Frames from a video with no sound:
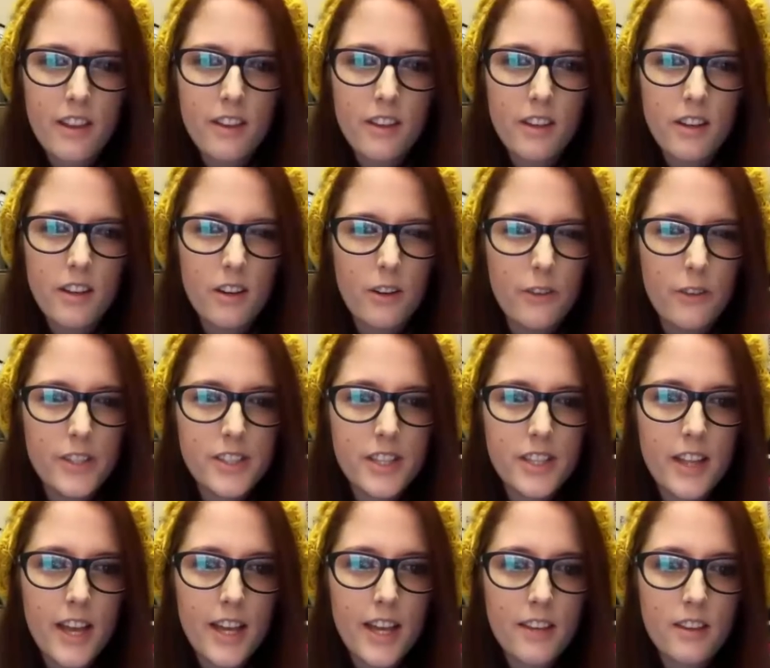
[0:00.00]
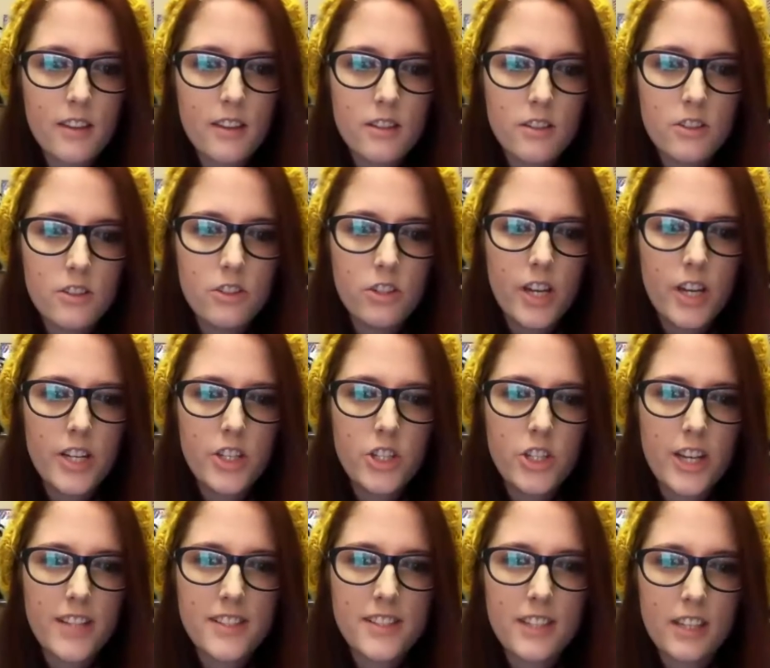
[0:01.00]
other than obviously like
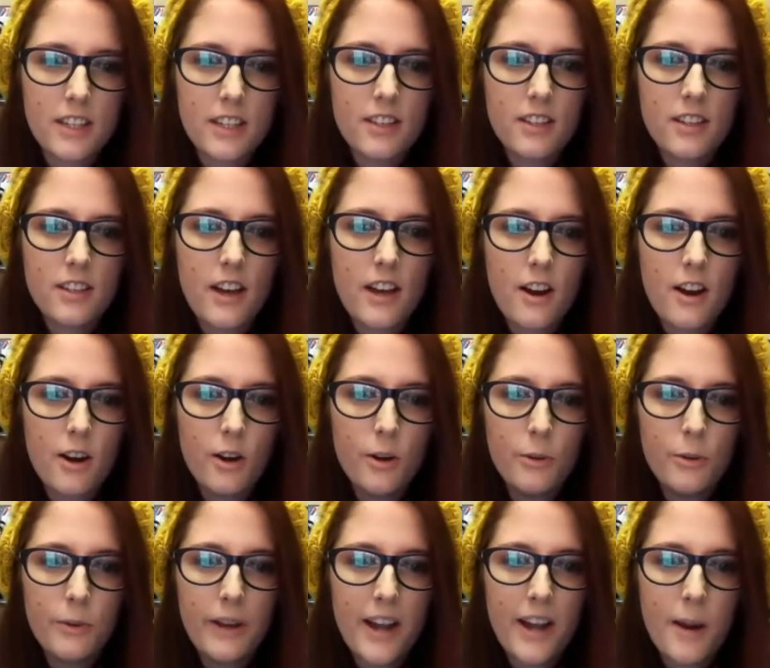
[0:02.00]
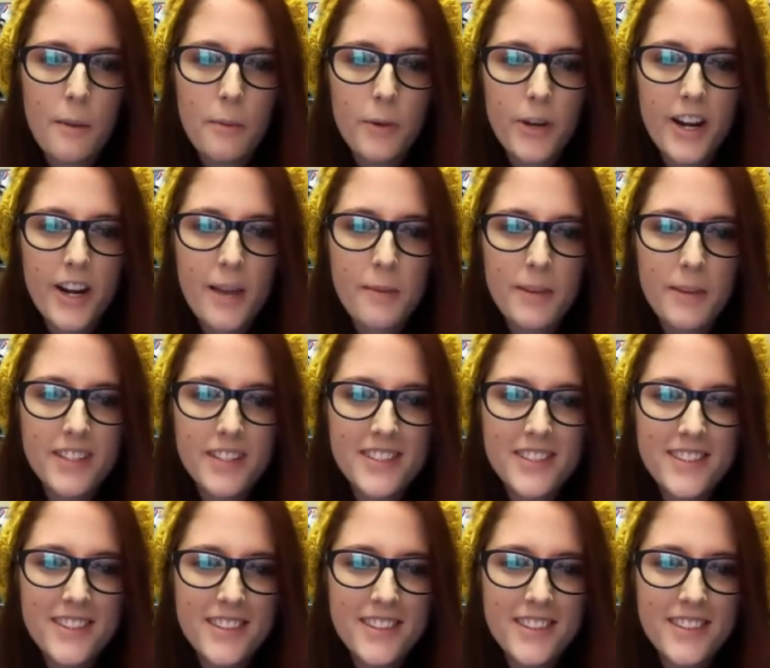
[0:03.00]
Jessica, or I can't remember what her name is.